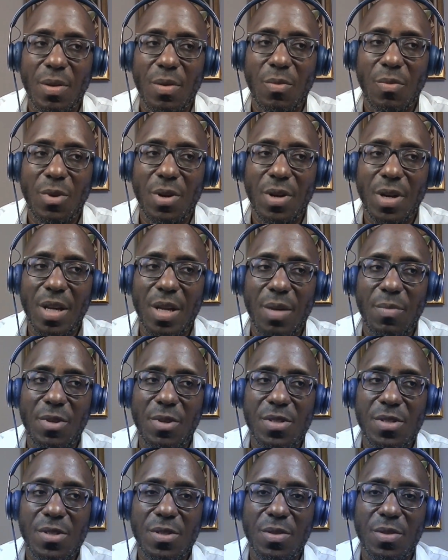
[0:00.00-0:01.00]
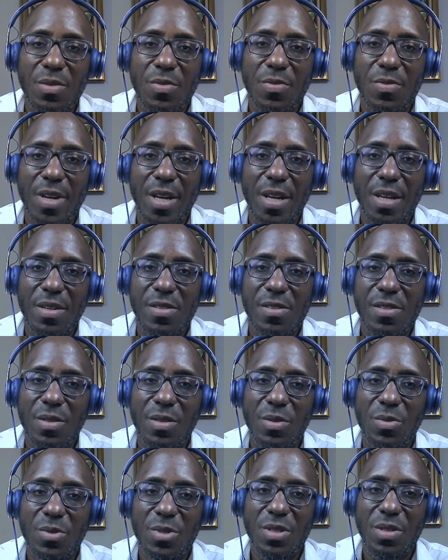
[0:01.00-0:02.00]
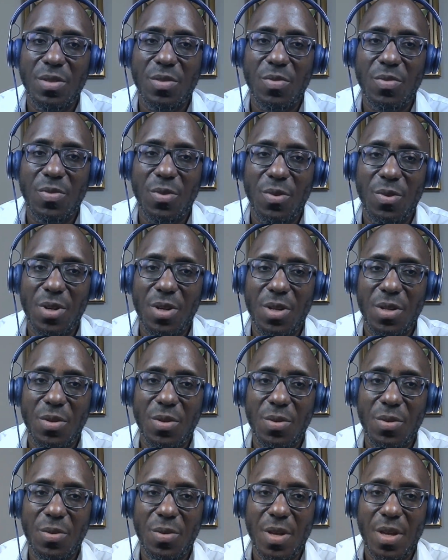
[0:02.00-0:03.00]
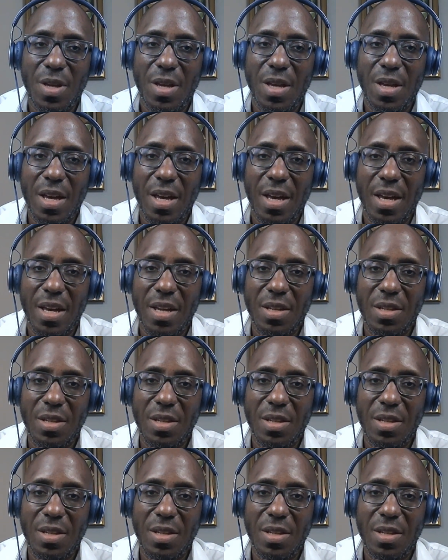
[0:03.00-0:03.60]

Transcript: were able to find a solution for you, and